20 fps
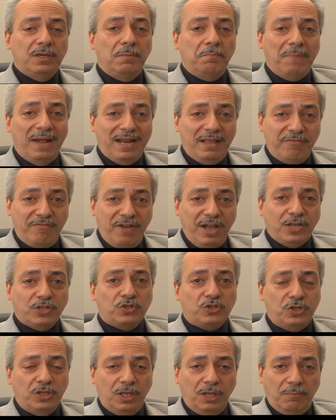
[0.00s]

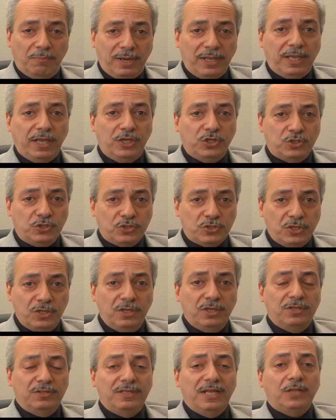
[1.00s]
manufacturing implications
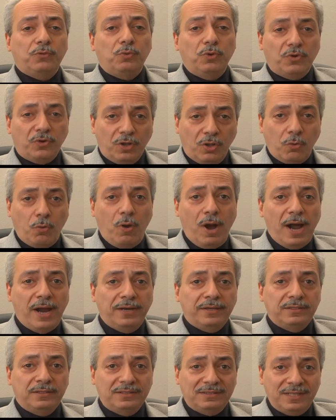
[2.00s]
that will require
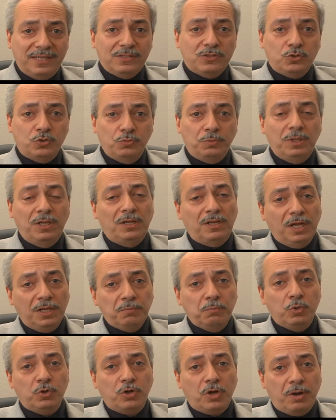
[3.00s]
the test to be a
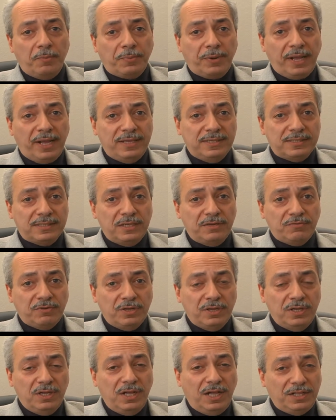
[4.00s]
lot more comprehensive,
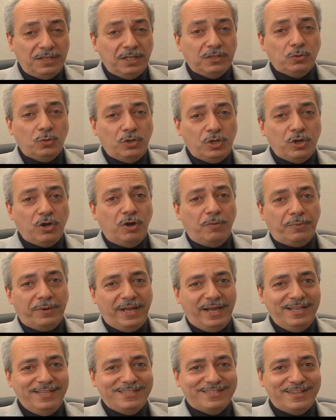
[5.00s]
and not only
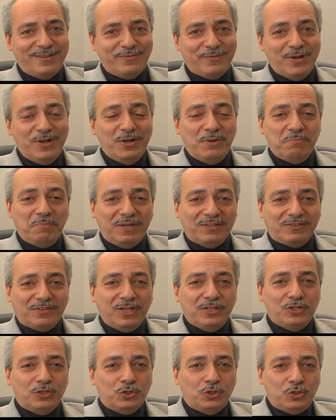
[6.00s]
comprehensive, but
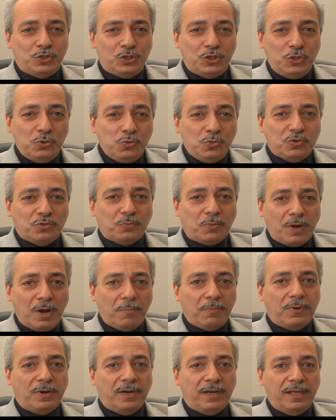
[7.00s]
rather tuned
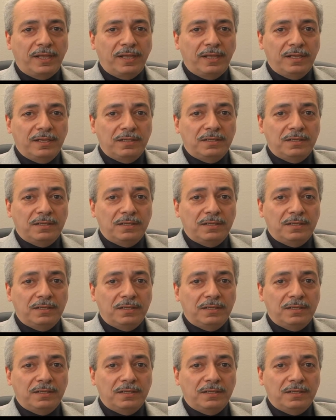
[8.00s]
properly